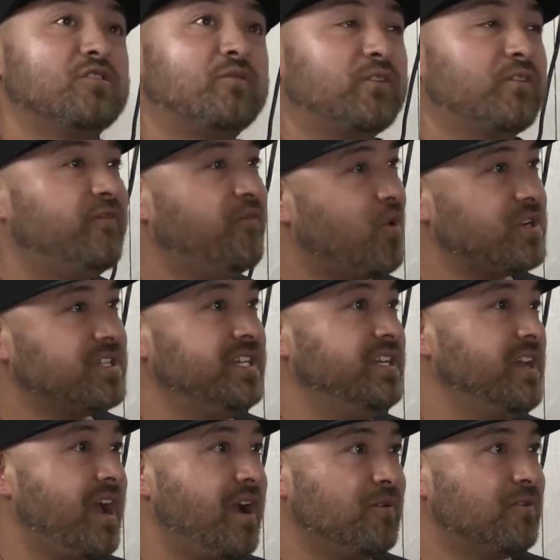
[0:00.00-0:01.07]
for 14
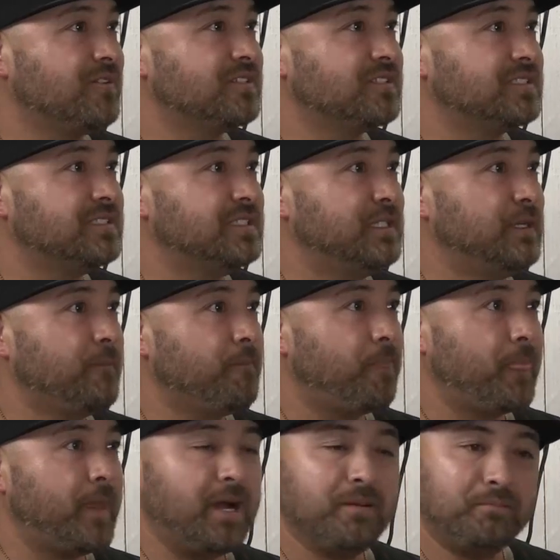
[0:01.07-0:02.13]
hours, mm.
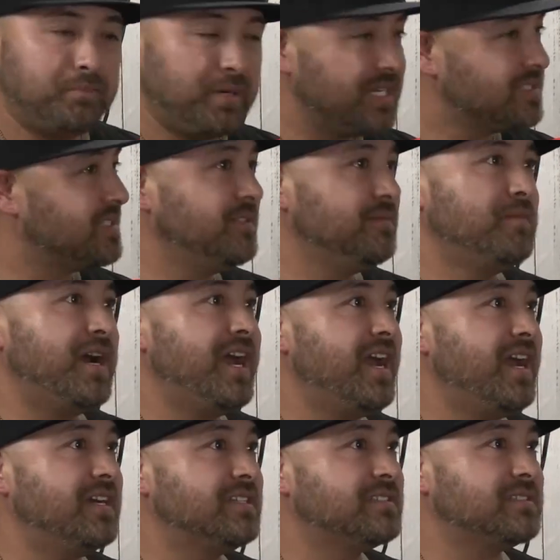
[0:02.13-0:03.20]
I busted my
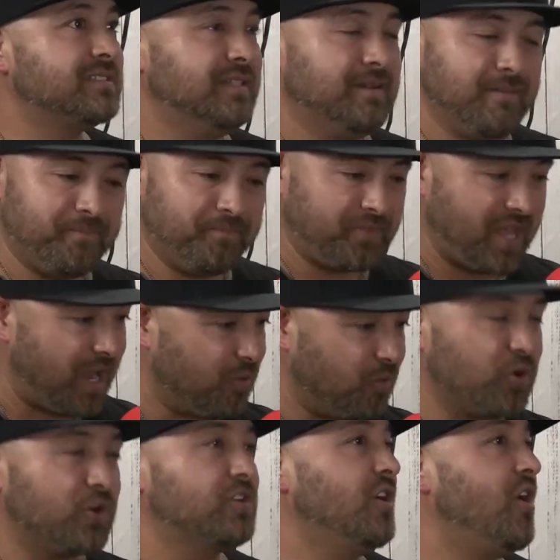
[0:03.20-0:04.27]
ass. I
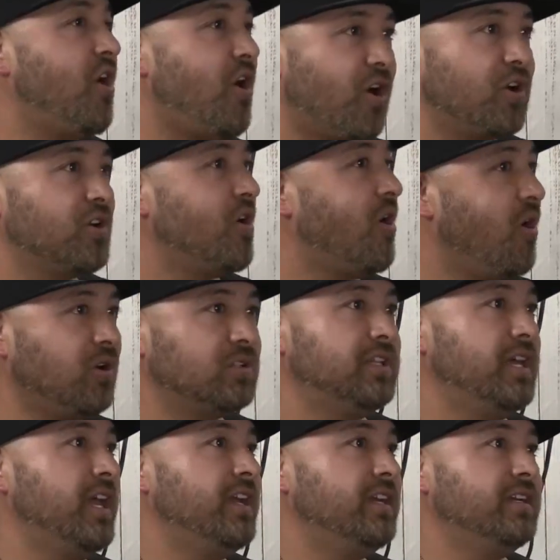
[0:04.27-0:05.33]
worked hard all
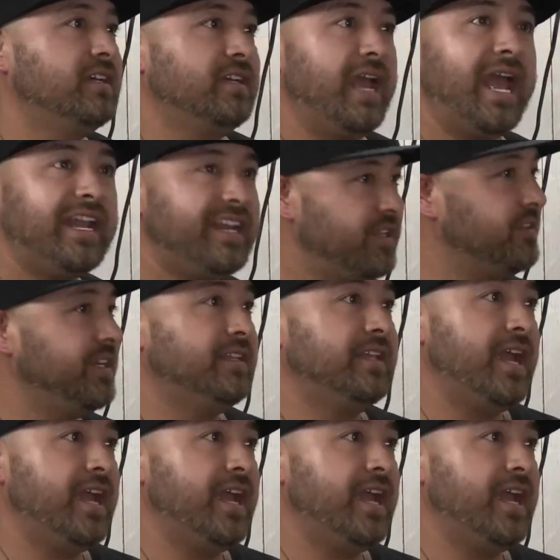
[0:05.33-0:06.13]
day. Anything they